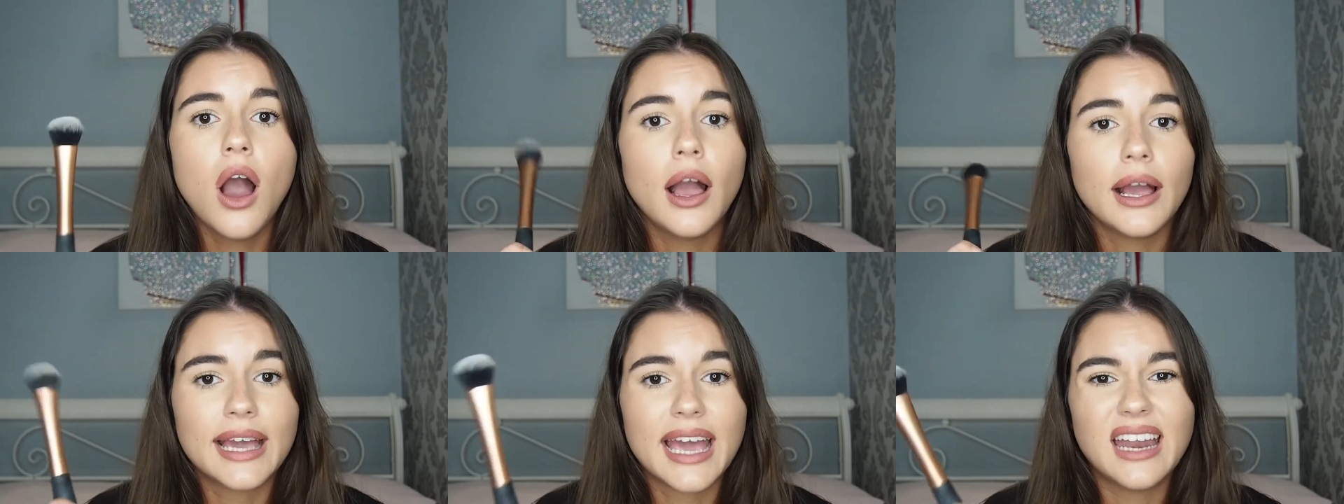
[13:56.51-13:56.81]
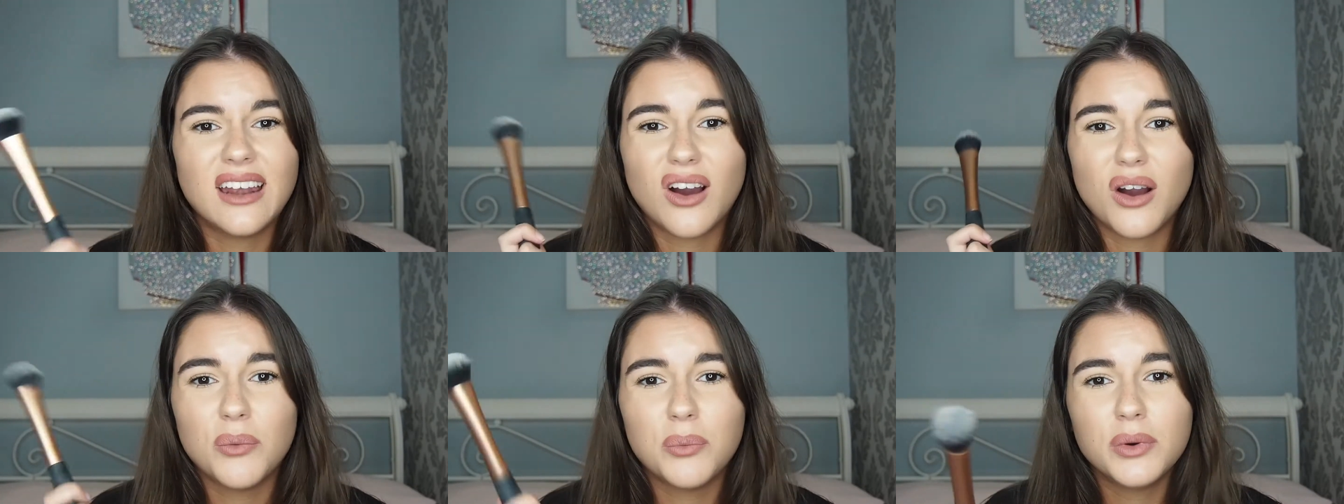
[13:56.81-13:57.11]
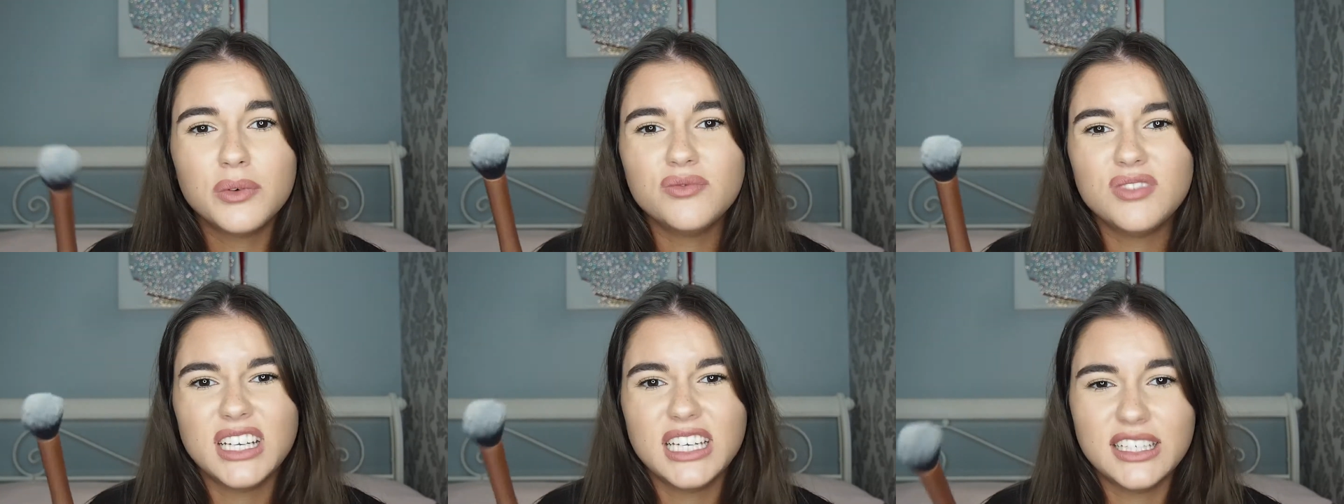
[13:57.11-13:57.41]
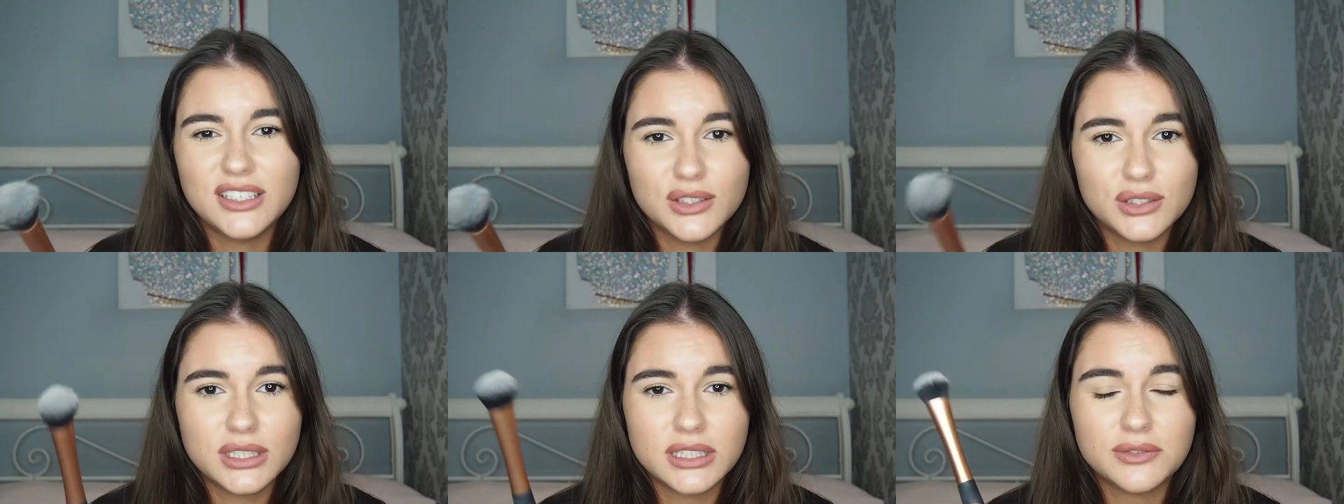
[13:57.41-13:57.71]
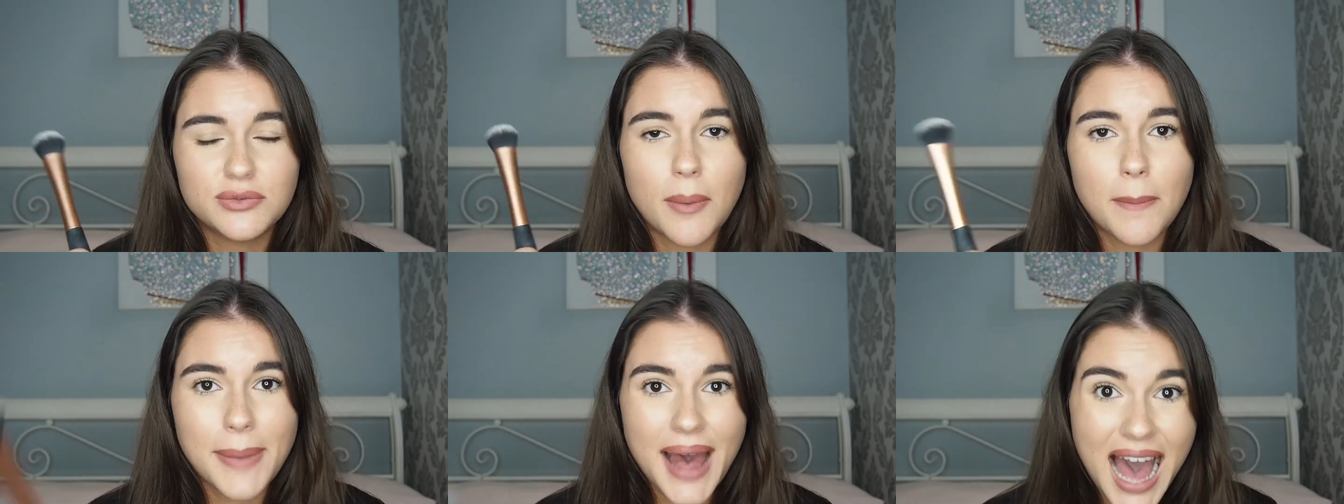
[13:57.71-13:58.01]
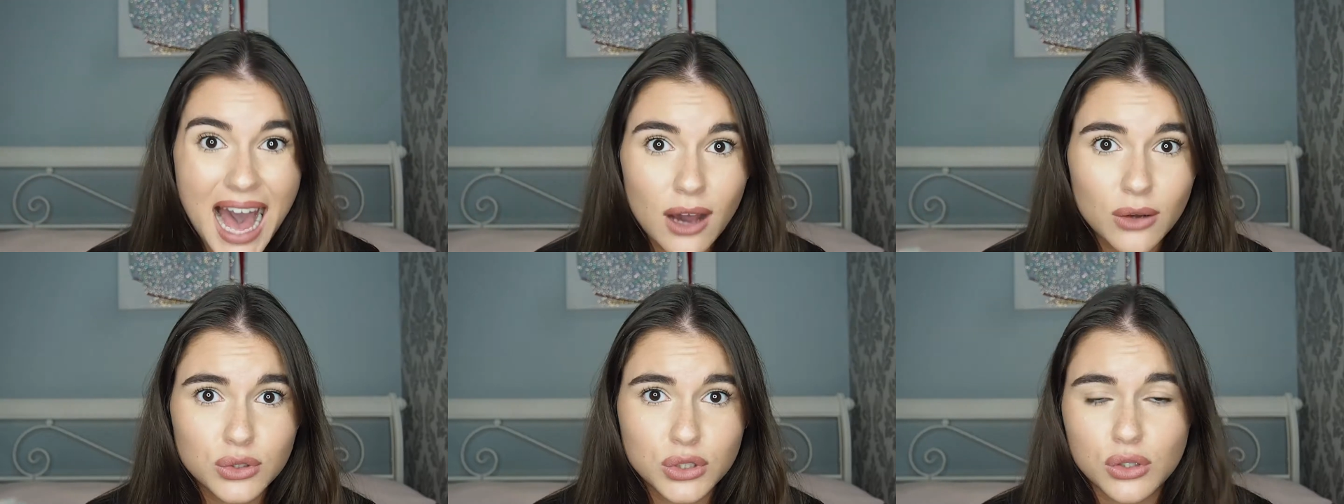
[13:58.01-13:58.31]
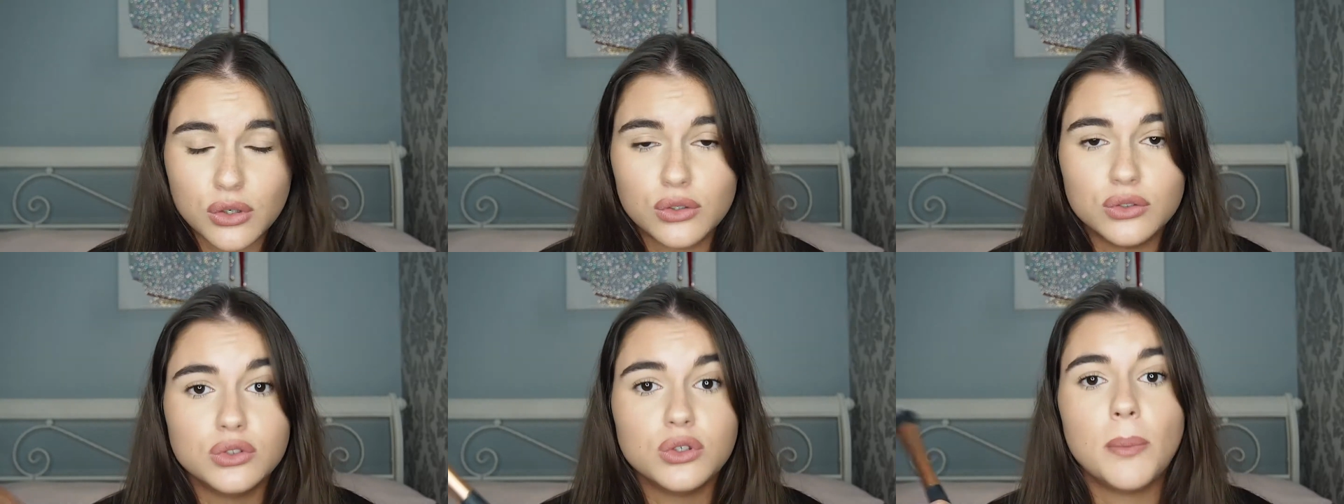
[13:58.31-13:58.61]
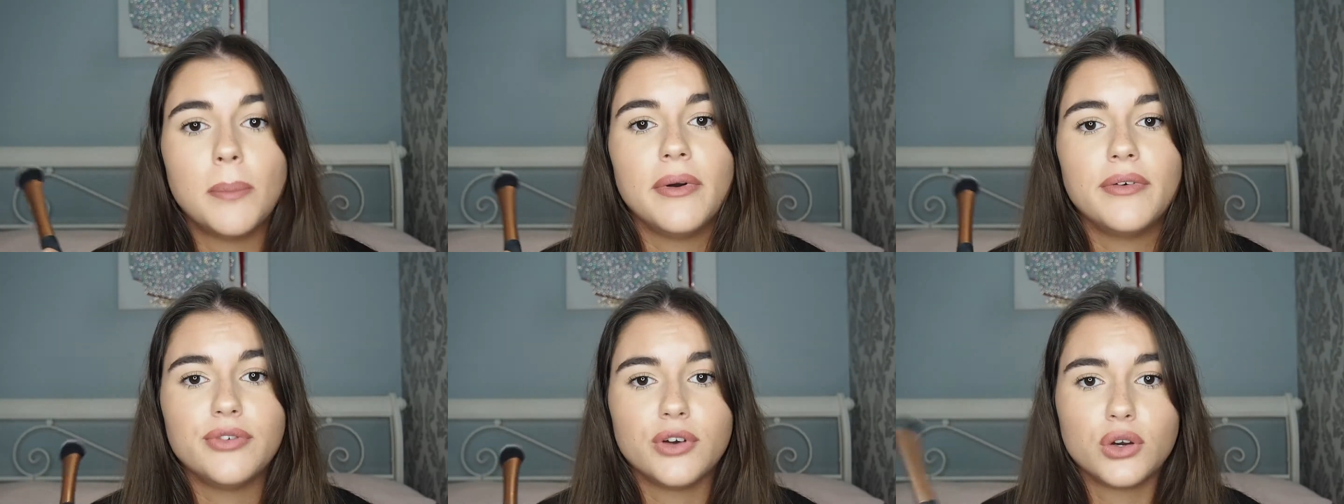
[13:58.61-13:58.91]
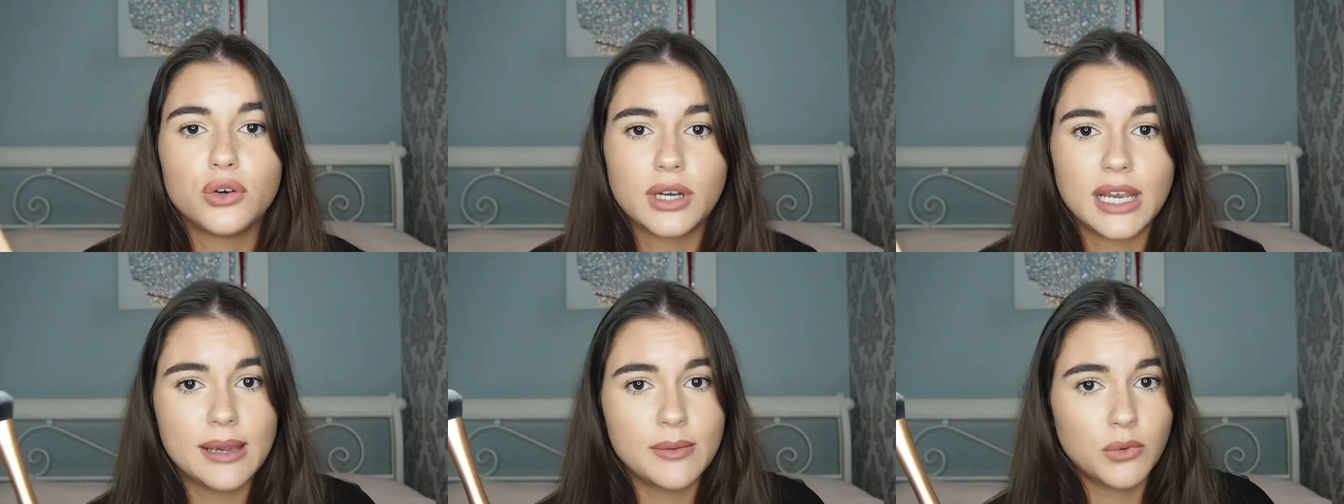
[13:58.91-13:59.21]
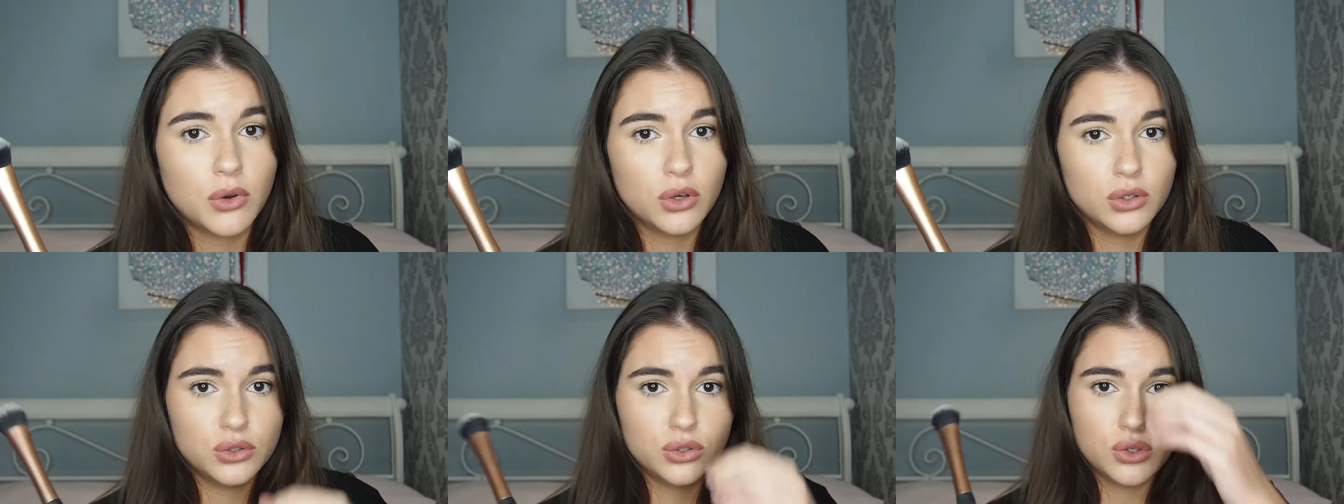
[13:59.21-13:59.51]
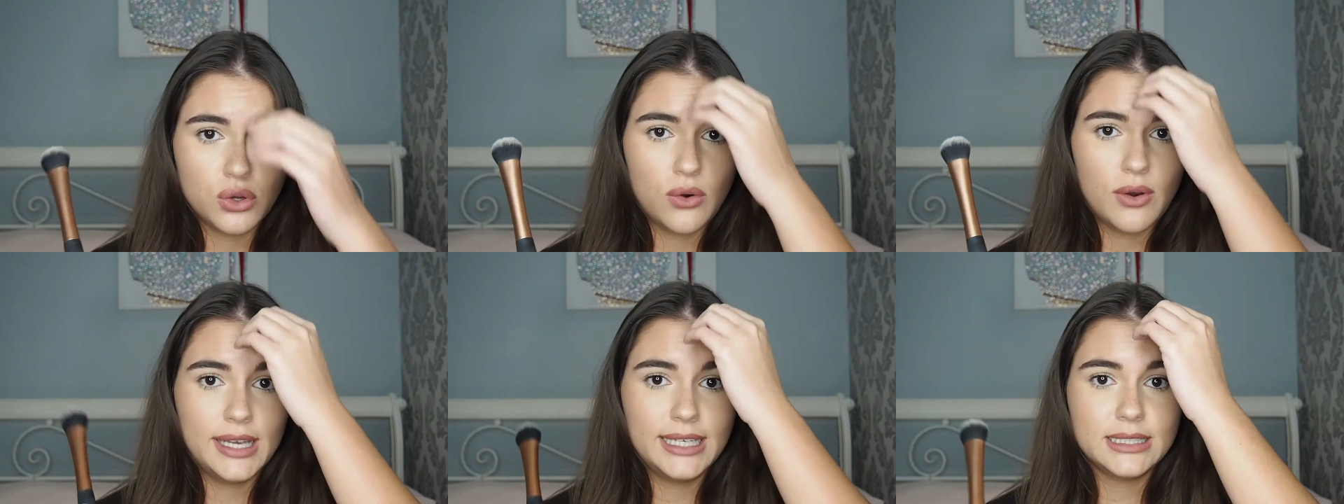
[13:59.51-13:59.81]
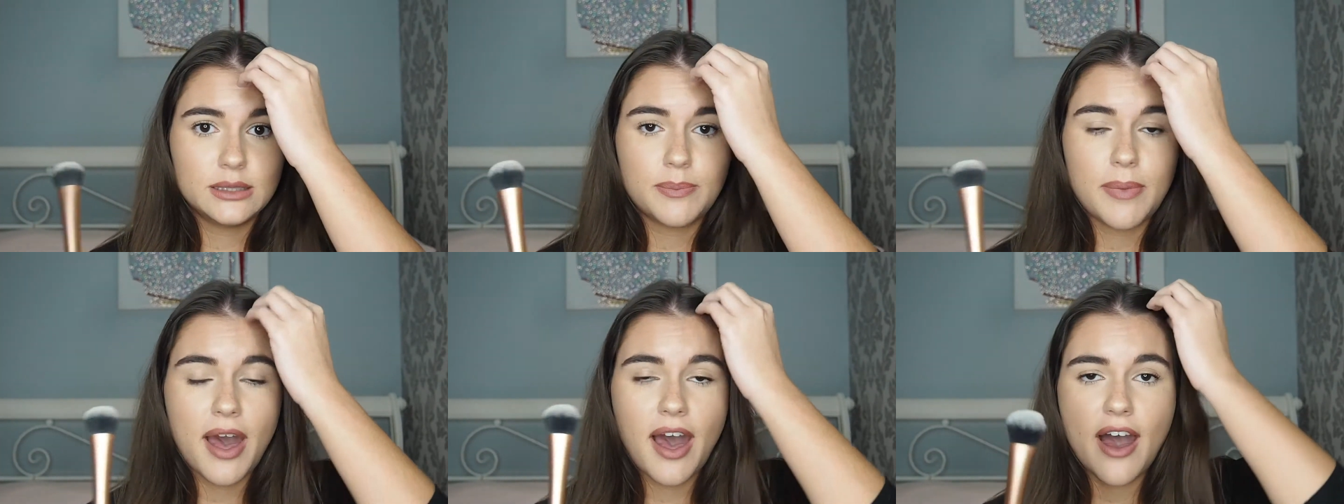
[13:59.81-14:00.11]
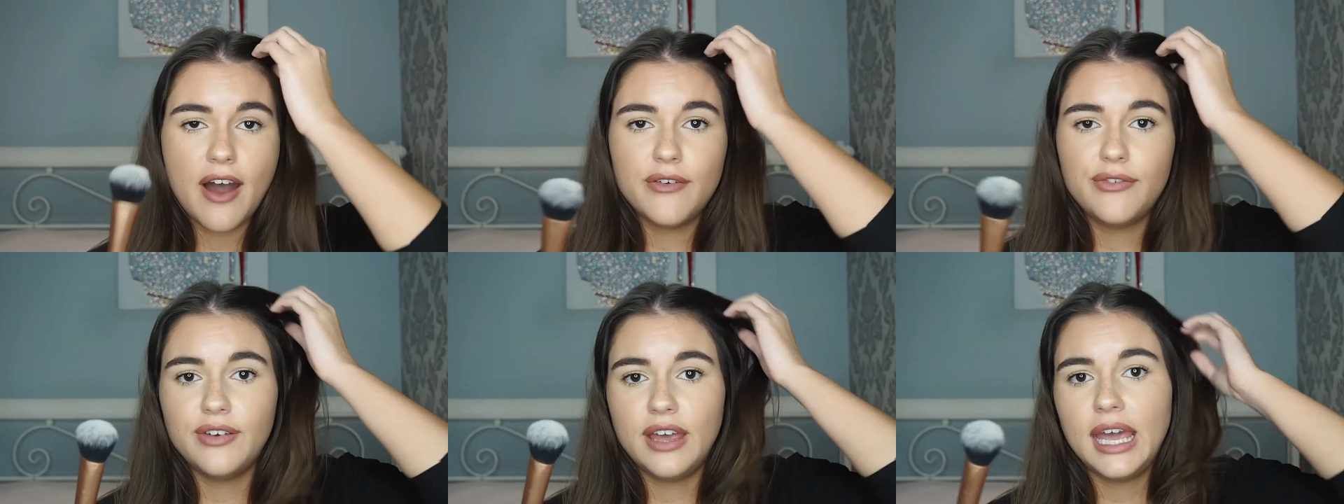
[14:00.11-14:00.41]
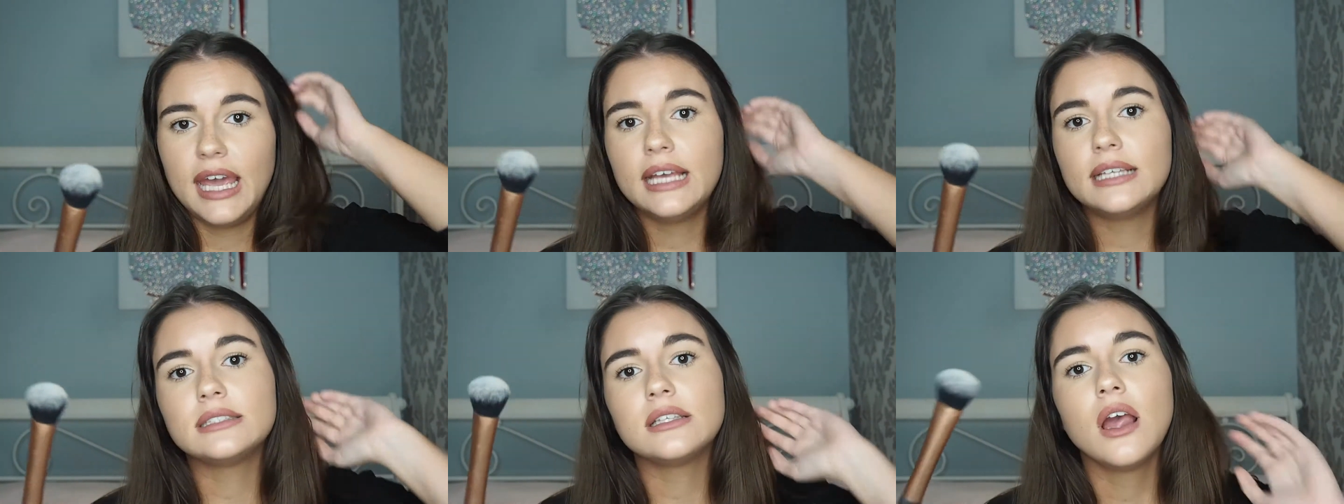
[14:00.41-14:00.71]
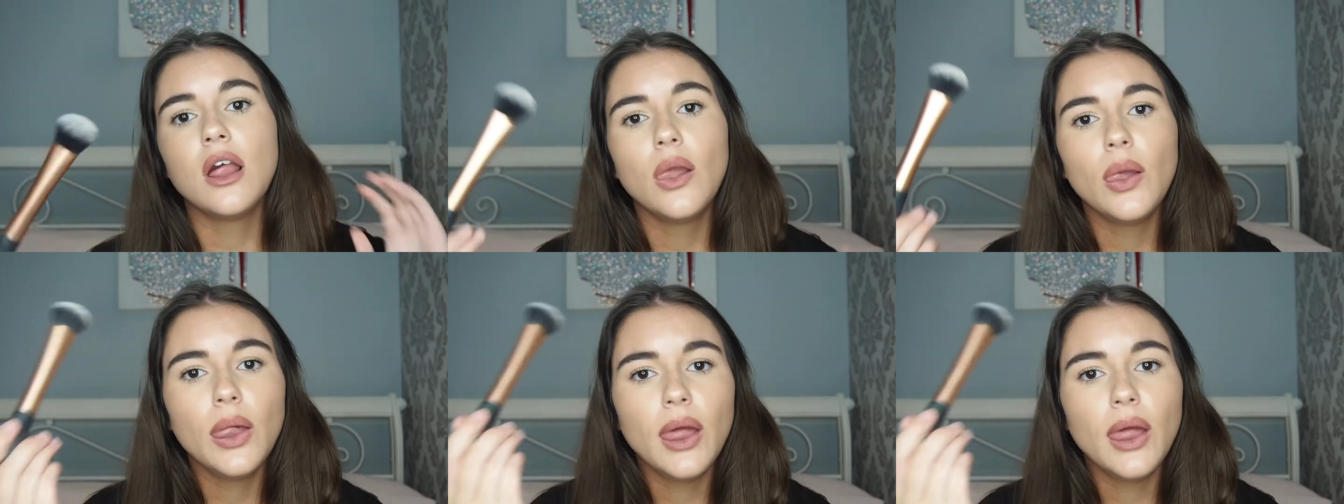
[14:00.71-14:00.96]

Again, I wouldn't really use this for powder contour, but for cream contour it's perfect.